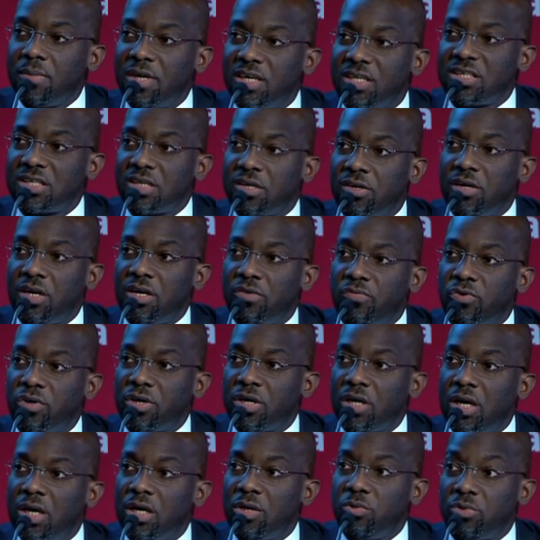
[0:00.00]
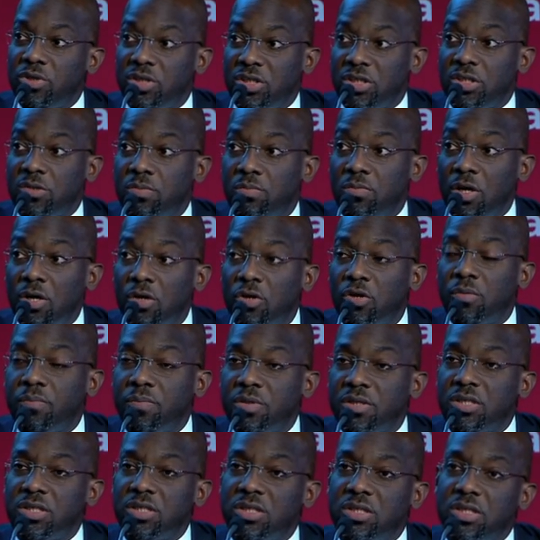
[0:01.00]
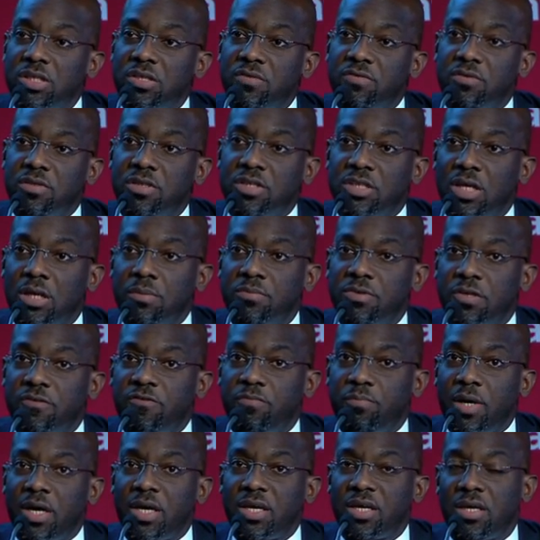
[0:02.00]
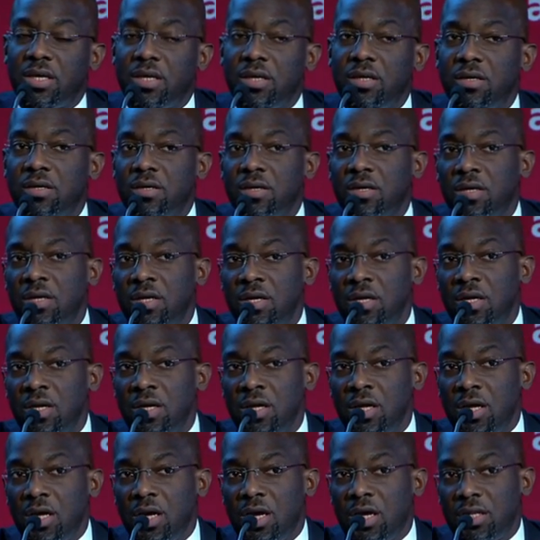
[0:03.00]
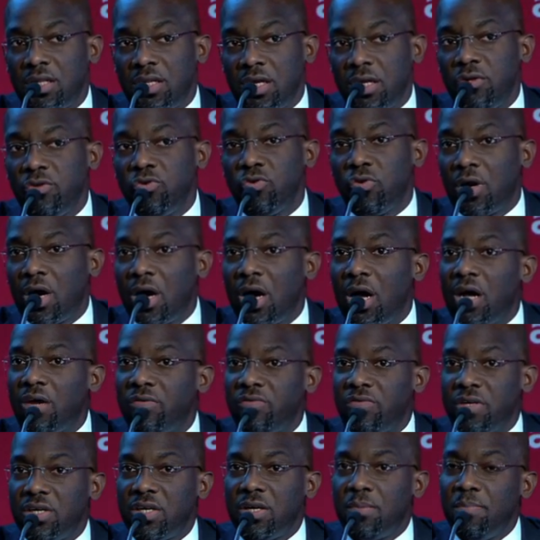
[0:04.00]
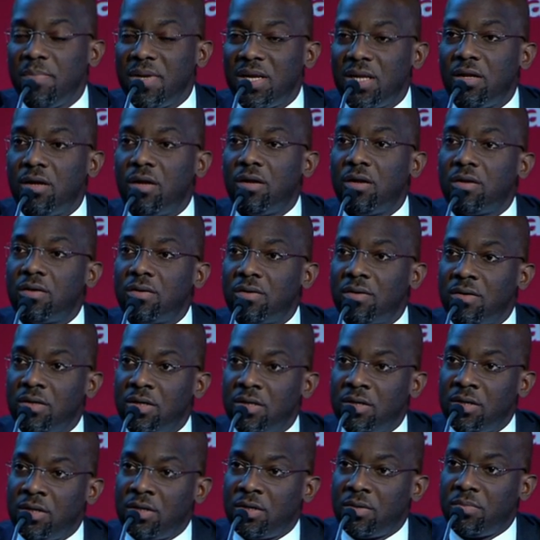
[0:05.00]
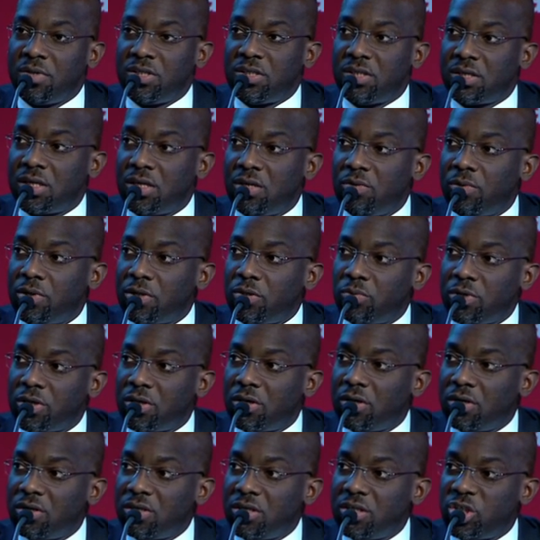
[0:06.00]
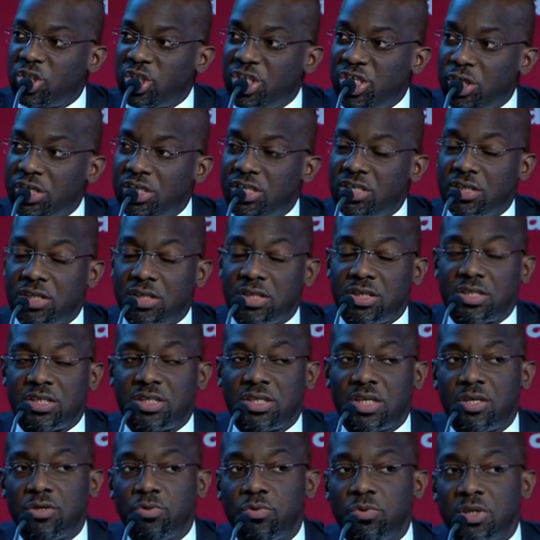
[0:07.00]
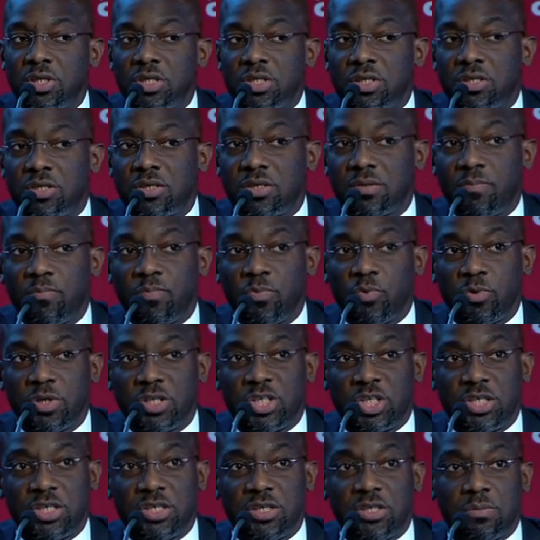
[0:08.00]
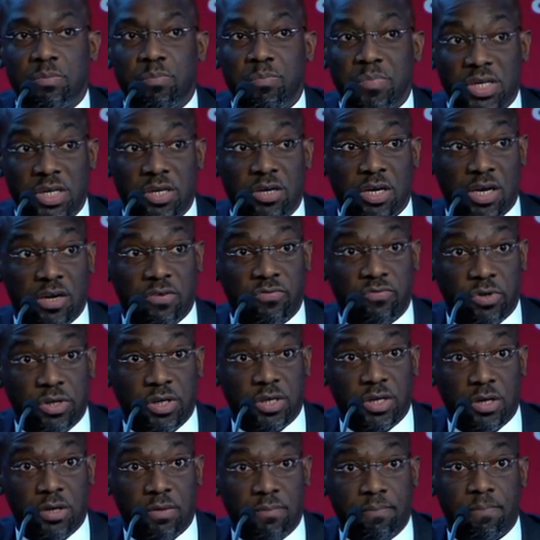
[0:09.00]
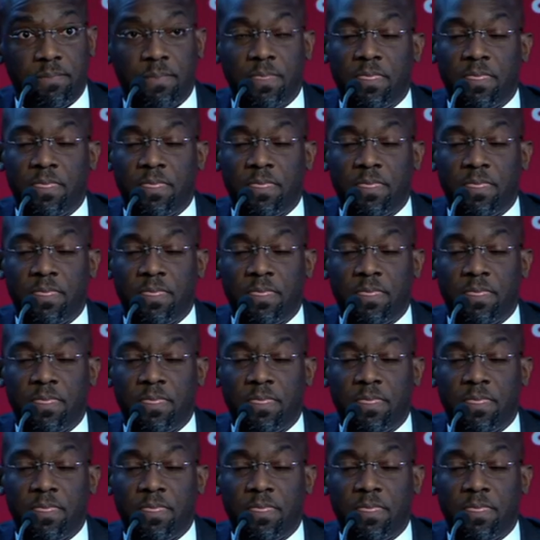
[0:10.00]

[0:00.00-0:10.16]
by South Africa and which is more competitive in terms of banking. And then you have in the middle, basically what we call the cheese in the sandwich, which is Middle Africa.